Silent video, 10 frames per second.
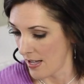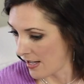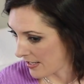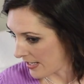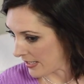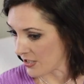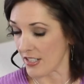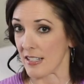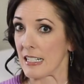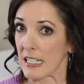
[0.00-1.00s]
and it just
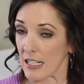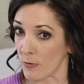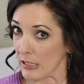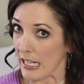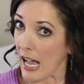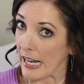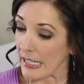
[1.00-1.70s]
doesn't need really high